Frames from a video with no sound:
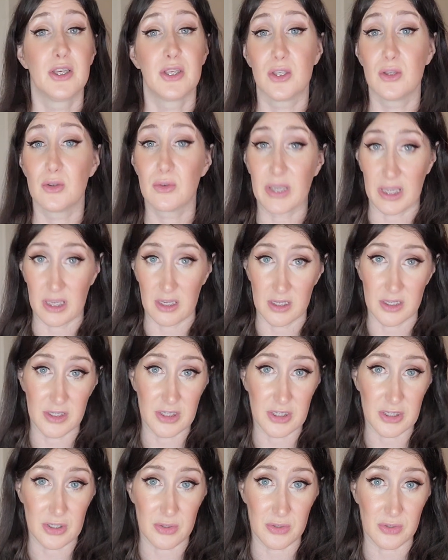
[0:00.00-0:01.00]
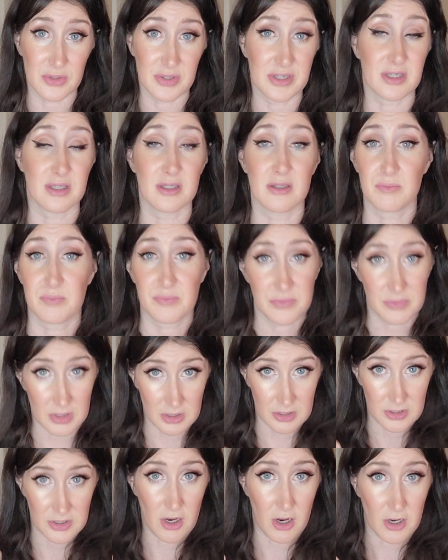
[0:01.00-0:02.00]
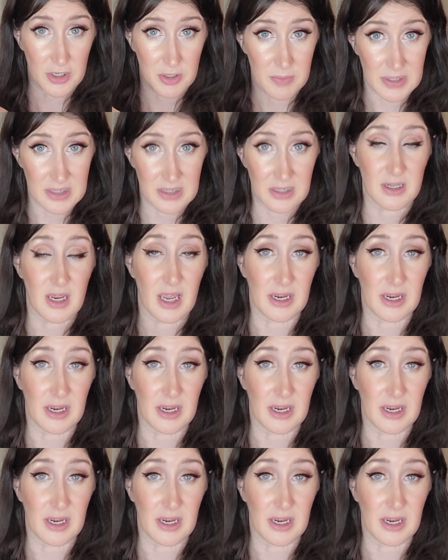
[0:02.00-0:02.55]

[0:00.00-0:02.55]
you can use a documented